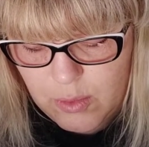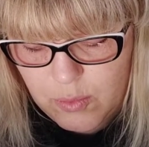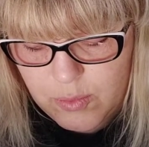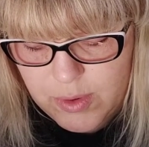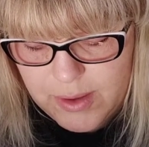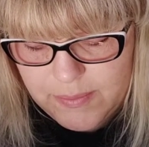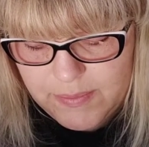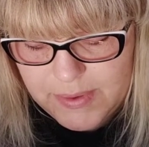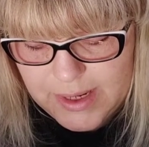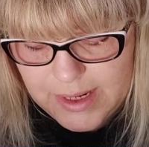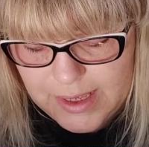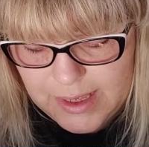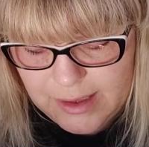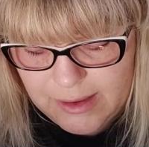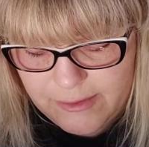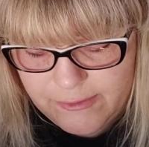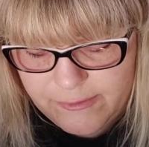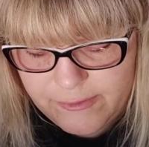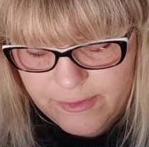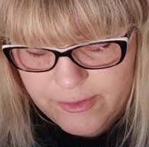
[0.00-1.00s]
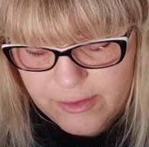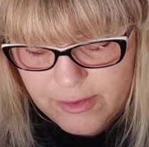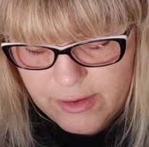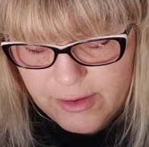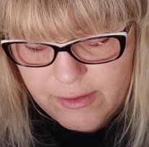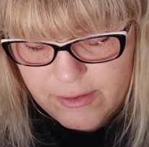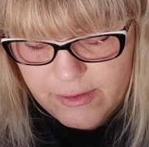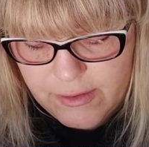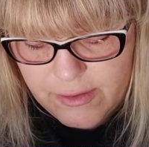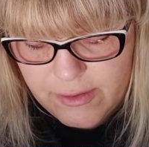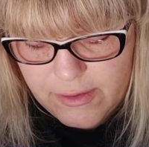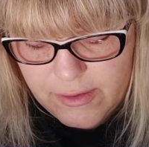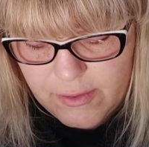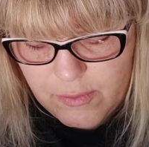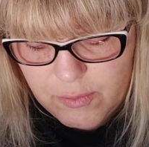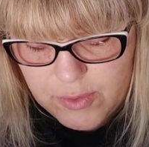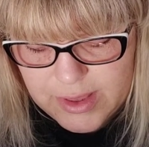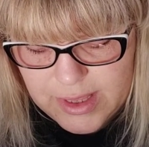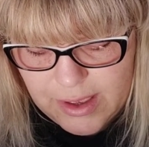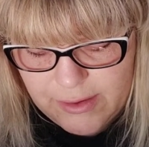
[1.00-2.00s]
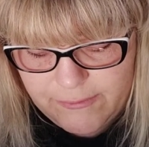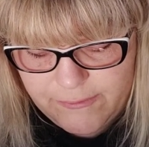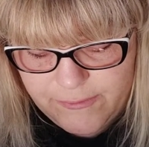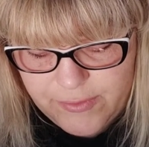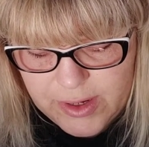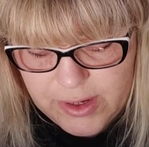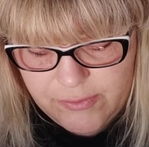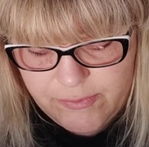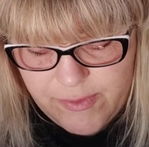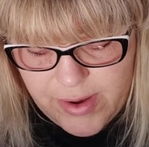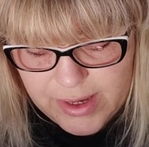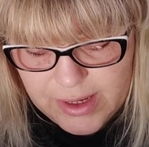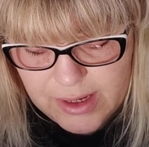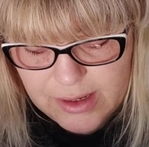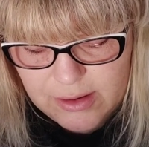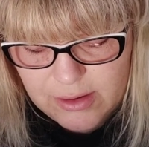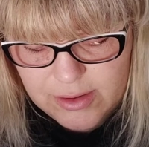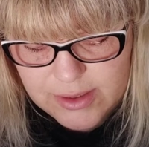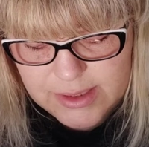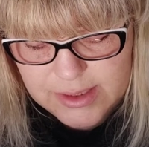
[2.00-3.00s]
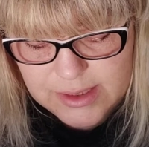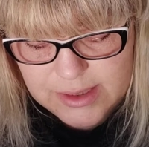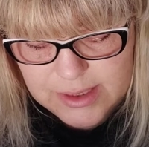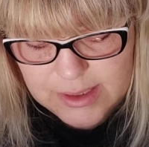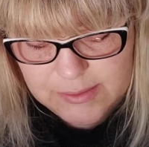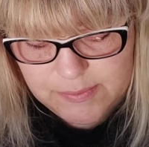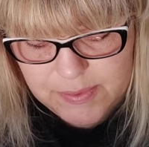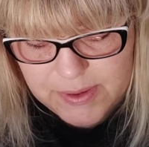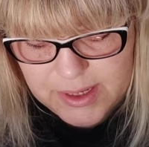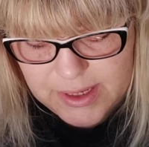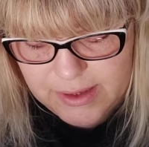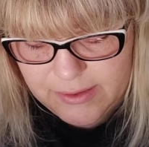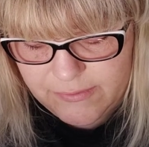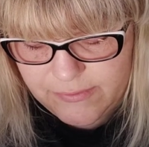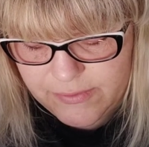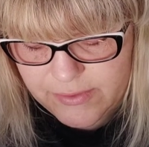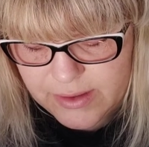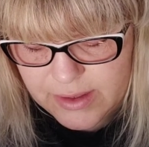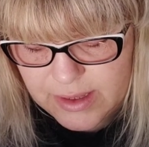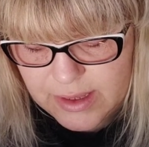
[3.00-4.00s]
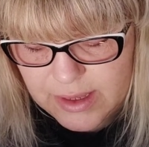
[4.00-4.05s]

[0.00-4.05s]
We believe, without fully recognizing this belief,